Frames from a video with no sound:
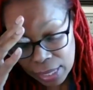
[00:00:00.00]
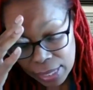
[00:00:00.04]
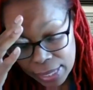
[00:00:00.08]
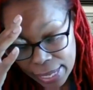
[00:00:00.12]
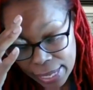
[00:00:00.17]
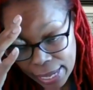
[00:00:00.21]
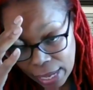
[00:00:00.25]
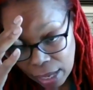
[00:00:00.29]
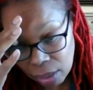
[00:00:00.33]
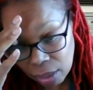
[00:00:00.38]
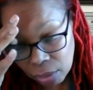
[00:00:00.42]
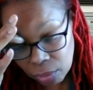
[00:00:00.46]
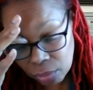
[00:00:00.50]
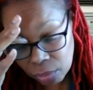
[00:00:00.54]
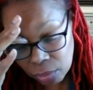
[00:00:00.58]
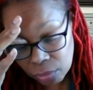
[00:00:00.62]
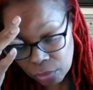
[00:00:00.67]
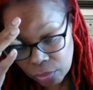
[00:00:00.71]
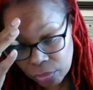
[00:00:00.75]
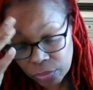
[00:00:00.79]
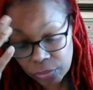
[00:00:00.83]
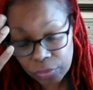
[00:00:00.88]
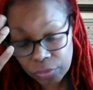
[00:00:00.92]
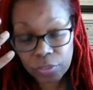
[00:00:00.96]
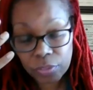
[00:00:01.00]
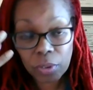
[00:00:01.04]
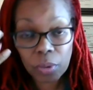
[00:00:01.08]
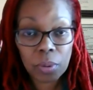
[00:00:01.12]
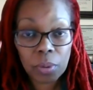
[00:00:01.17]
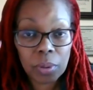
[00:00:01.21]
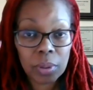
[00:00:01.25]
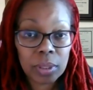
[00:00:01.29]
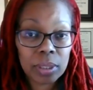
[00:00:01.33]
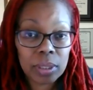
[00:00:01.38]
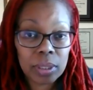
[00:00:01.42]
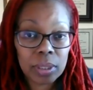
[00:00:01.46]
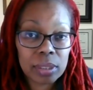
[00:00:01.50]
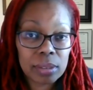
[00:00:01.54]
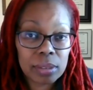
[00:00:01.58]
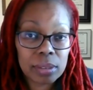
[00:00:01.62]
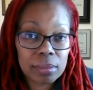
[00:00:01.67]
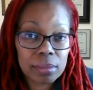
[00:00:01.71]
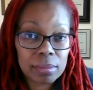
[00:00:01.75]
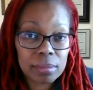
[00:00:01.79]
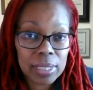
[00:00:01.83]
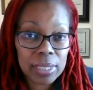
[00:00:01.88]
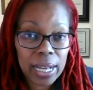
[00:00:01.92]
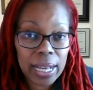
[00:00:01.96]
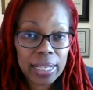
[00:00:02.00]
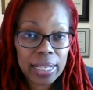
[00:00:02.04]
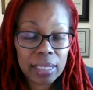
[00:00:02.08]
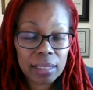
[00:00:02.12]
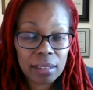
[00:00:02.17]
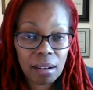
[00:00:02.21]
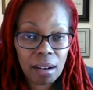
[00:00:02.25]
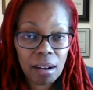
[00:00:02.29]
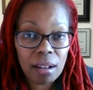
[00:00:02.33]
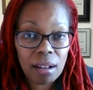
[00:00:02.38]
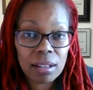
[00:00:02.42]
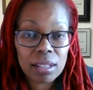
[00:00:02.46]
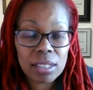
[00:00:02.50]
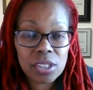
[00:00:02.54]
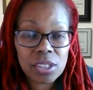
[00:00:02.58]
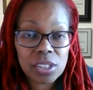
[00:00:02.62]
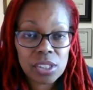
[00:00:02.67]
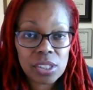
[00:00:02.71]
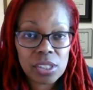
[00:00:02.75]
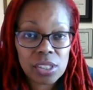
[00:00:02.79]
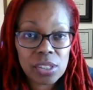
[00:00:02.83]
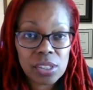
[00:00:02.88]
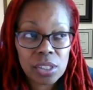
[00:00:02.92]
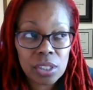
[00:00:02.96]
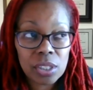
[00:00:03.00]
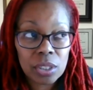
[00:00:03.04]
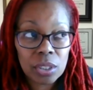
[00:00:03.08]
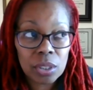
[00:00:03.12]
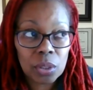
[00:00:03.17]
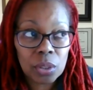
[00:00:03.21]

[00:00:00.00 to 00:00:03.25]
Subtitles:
Now, for gynecologists,